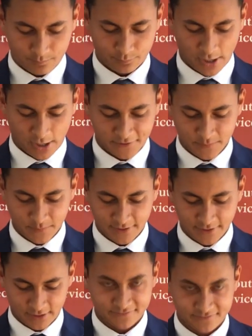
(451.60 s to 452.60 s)
Prior to the
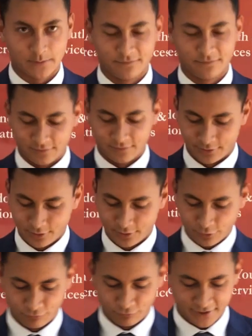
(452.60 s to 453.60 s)
beginning of summer fun,
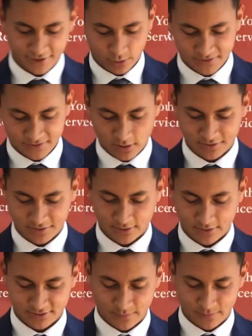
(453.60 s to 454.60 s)
Rick had always talked to
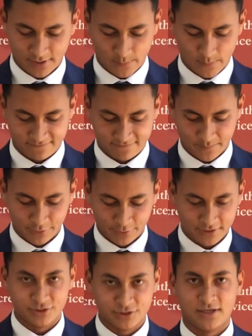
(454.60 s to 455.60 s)
us about how we have the
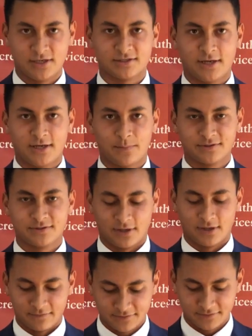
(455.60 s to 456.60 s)
ability to change the campers'
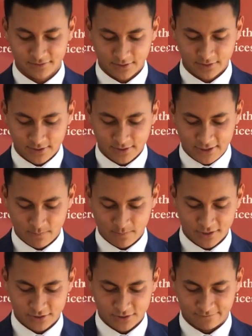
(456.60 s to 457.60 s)
lives. He
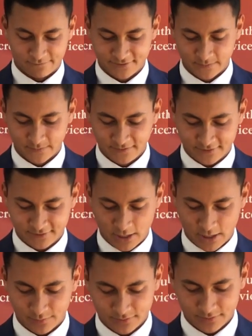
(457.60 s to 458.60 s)
mentioned that for some of these
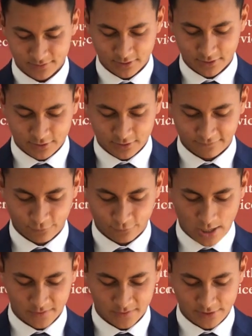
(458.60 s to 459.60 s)
campers, the
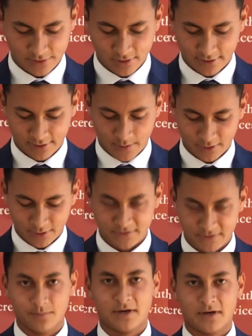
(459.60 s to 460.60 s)
4 hours they were at camp could
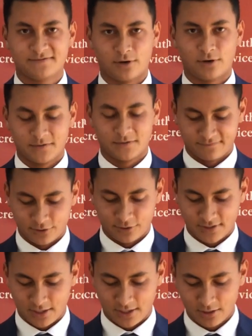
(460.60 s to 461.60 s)
be the best 4 hours of their
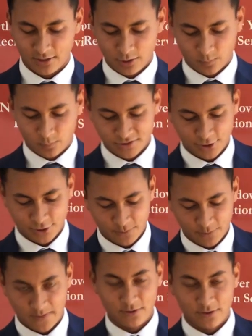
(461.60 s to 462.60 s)
day, which in
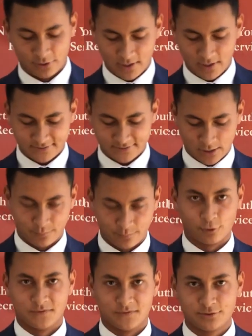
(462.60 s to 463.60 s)
turn made me realize how
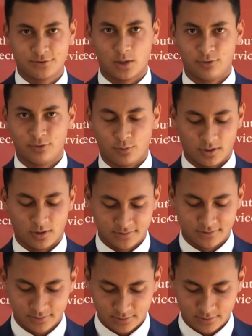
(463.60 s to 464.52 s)
important this job really was.